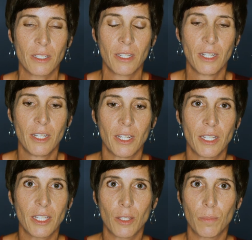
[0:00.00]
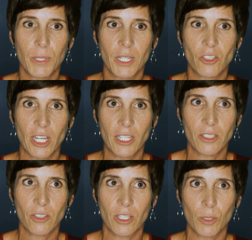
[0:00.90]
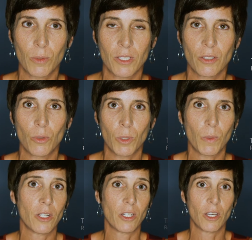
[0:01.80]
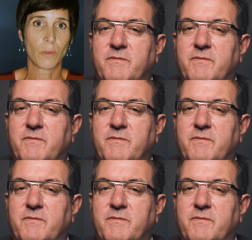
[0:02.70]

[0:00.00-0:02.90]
And I think the big challenge there was knowing where to go.